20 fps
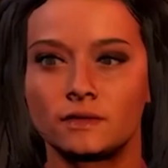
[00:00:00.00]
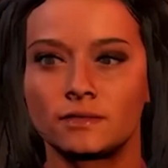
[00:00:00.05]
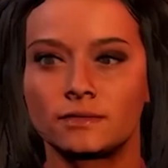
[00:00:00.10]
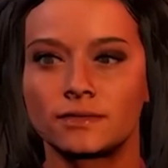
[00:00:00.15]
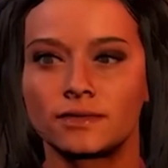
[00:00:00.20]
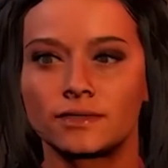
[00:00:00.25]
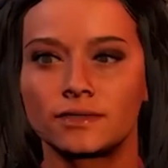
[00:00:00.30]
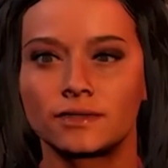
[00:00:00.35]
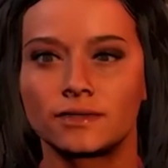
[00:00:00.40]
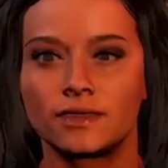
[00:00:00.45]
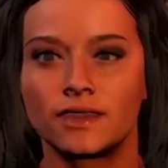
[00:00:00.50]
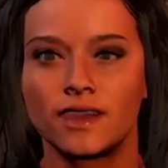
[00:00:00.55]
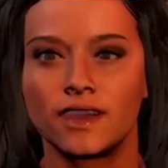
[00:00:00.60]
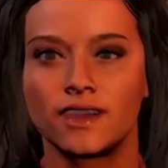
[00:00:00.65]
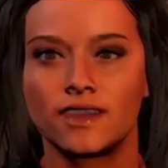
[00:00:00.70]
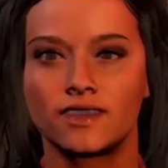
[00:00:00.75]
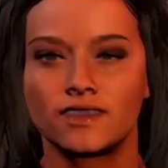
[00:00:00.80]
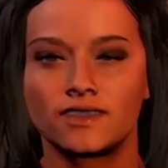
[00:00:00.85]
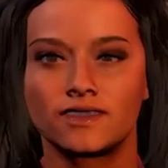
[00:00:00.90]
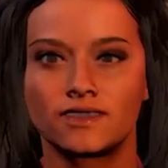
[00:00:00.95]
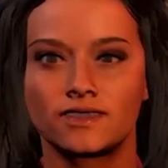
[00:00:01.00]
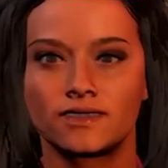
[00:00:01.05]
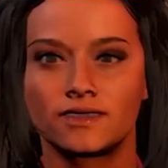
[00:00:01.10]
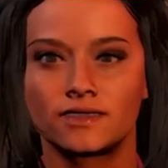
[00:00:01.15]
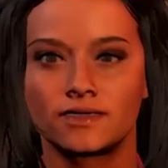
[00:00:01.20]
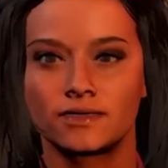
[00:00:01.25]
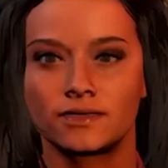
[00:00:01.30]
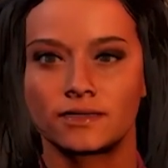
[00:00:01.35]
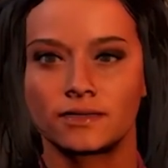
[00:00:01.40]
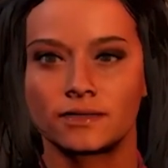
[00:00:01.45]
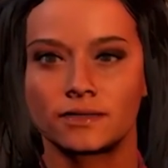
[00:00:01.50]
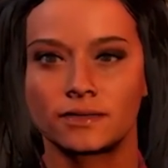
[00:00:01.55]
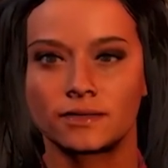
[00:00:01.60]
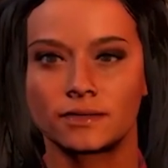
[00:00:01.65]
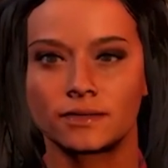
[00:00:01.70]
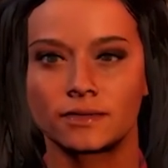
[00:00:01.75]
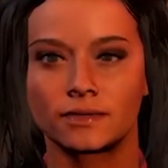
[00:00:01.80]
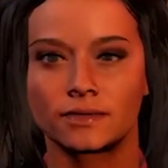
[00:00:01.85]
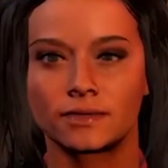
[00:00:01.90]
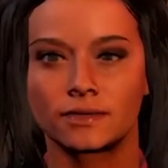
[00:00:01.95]
Can you knock some sense into him?
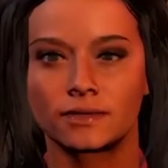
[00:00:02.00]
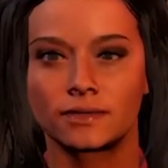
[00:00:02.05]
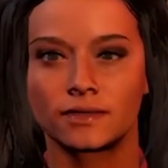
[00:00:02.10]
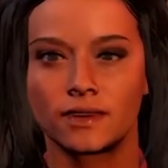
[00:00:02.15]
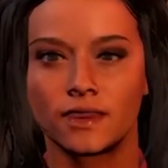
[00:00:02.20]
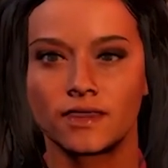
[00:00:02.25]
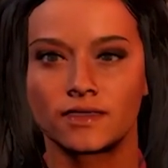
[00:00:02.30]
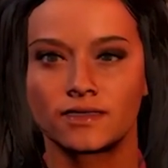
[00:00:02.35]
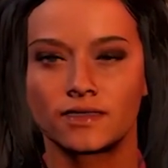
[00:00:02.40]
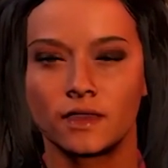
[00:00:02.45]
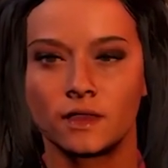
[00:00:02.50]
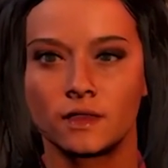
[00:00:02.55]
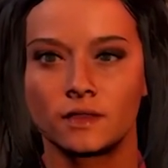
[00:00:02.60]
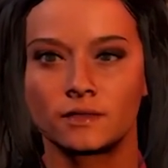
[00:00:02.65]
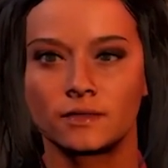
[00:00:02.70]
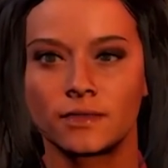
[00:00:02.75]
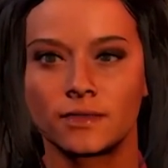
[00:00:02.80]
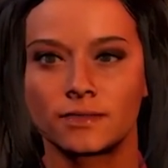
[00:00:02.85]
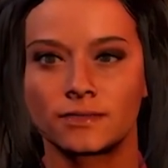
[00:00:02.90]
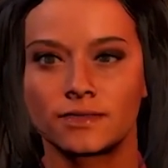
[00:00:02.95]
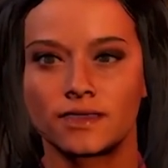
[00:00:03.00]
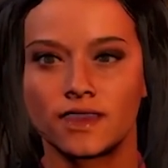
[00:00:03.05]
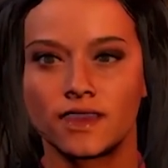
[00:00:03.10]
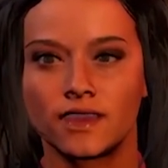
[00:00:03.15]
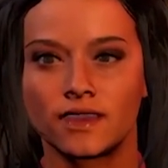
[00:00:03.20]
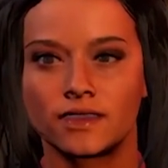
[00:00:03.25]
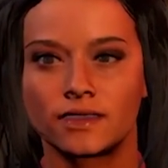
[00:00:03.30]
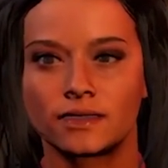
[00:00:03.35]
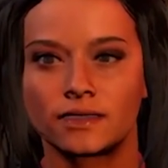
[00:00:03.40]
I'm just trying to do my job.